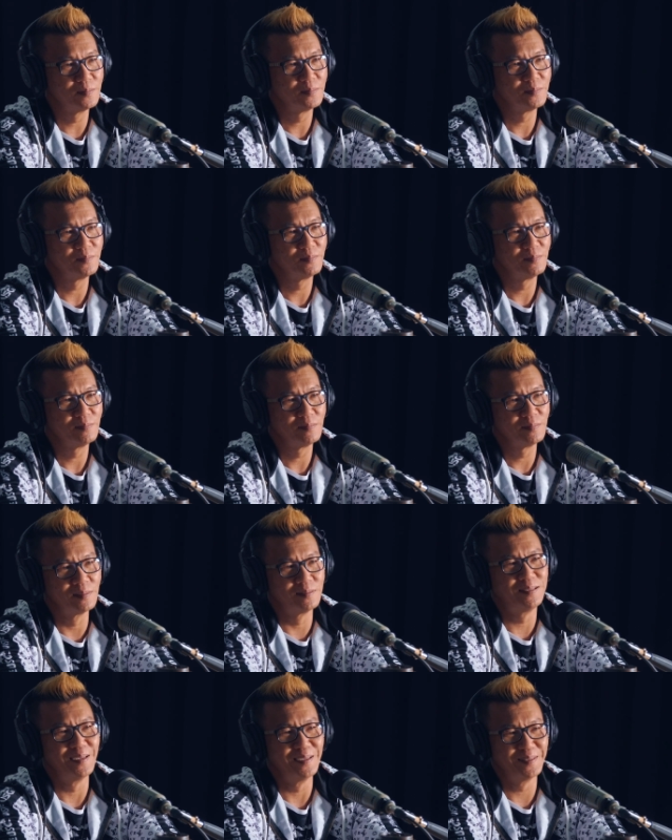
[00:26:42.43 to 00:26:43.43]

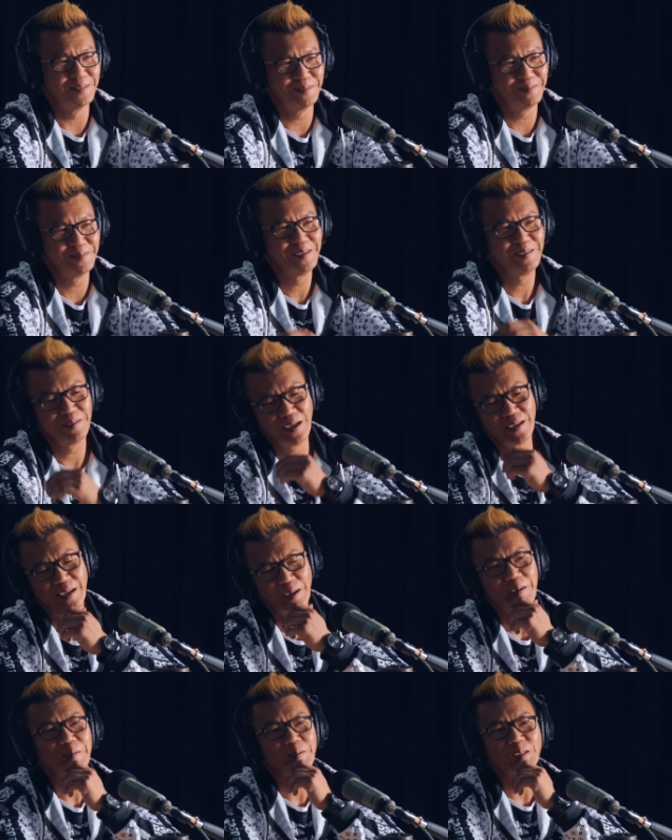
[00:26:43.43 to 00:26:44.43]
Not yet. Well,
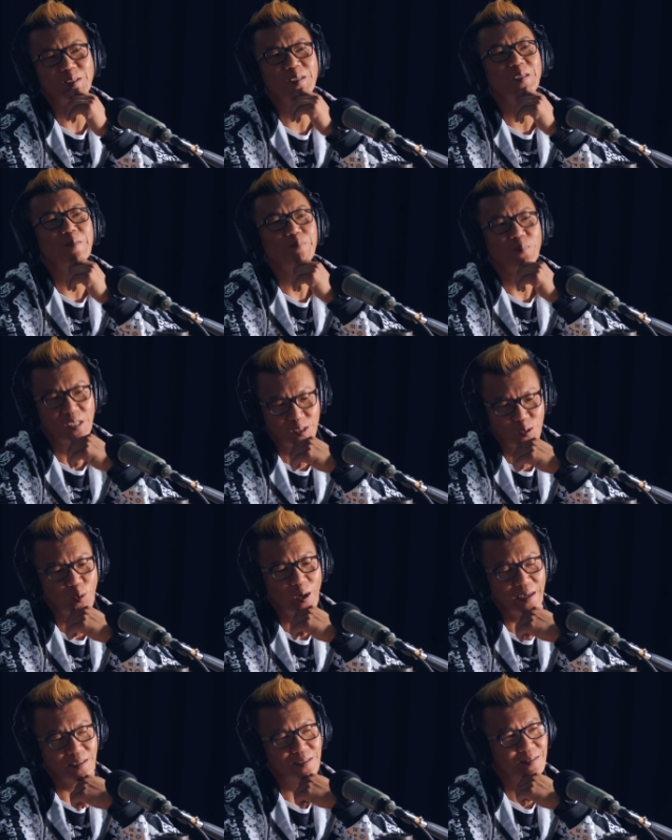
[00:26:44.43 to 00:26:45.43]
here's the thing.
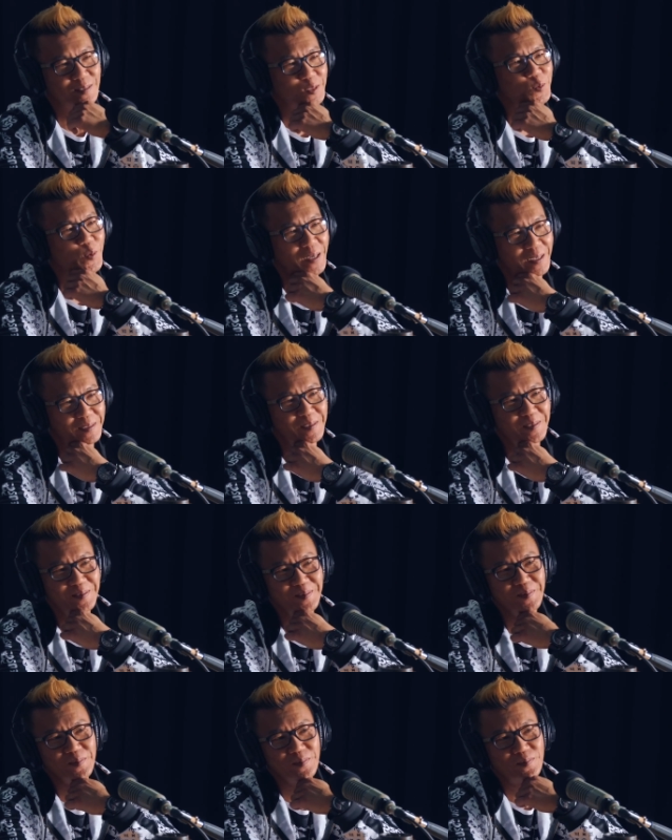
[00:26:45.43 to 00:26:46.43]
I'm
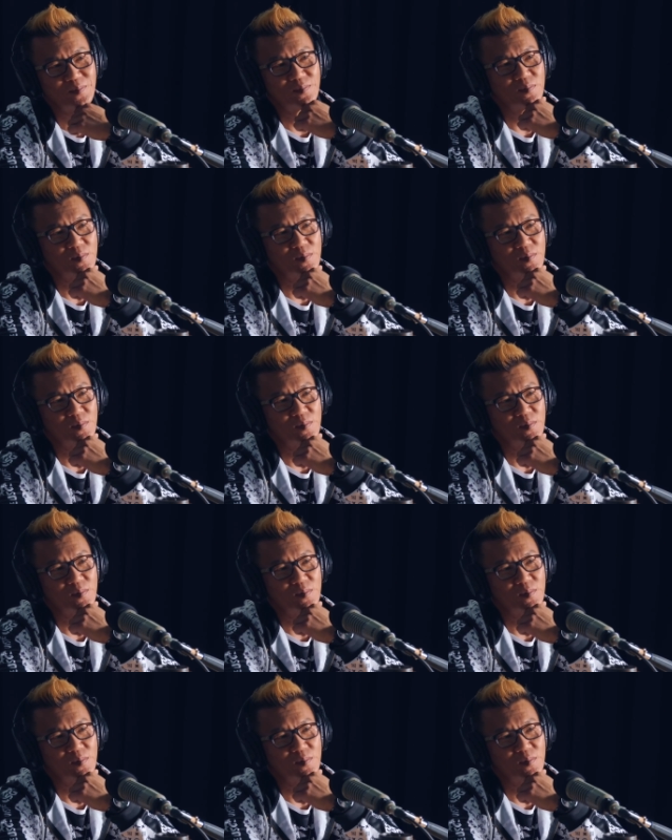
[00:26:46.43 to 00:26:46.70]
torn.